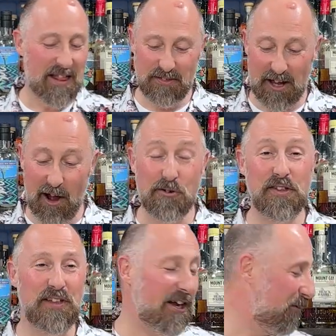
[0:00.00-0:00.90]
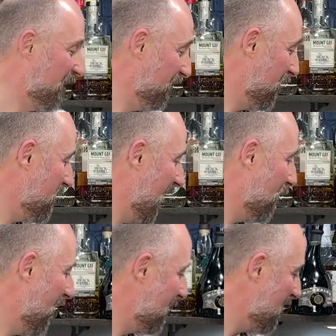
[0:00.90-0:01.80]
The only thing I'm going to do
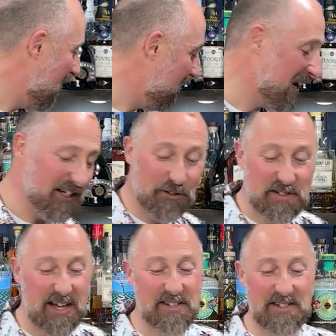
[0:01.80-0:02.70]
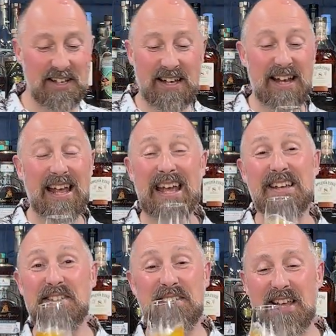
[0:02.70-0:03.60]
now I've had a little taste,
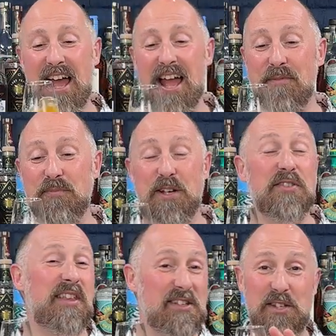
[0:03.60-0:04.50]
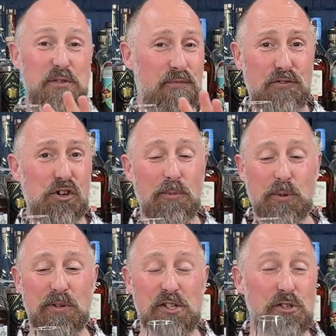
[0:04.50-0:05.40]
is, this is
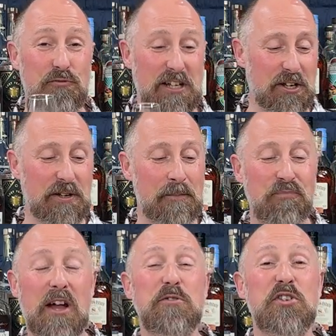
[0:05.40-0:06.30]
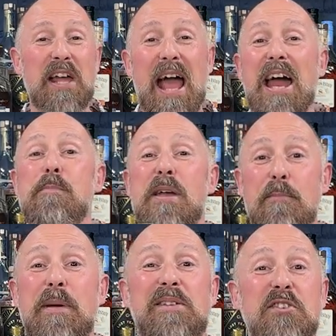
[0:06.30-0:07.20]
phenomenal. This is really good. I'm just going to add a bit of
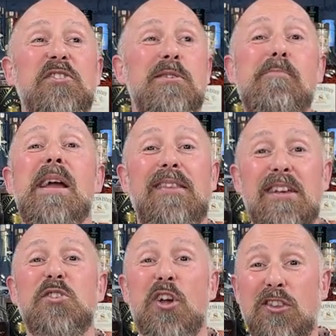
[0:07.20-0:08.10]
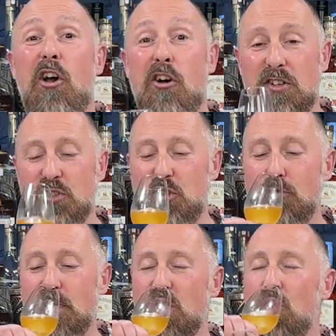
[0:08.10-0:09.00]
bitters to make this a dark and
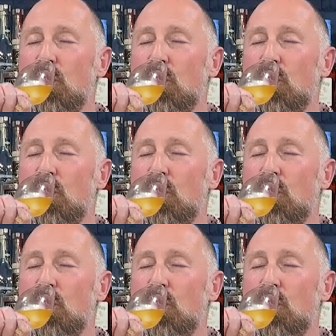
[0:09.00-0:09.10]
stormy.